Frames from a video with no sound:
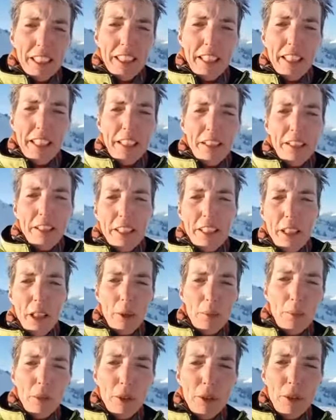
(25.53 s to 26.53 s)
And I
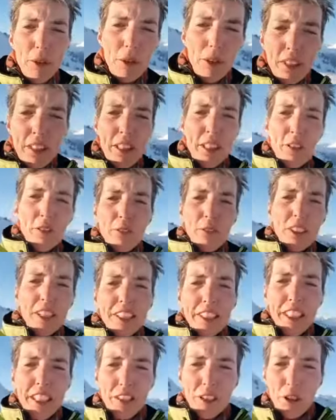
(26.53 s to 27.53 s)
help you
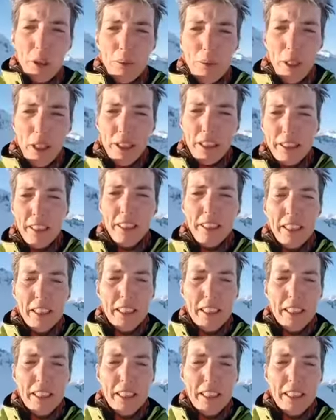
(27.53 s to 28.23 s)
reset your mind.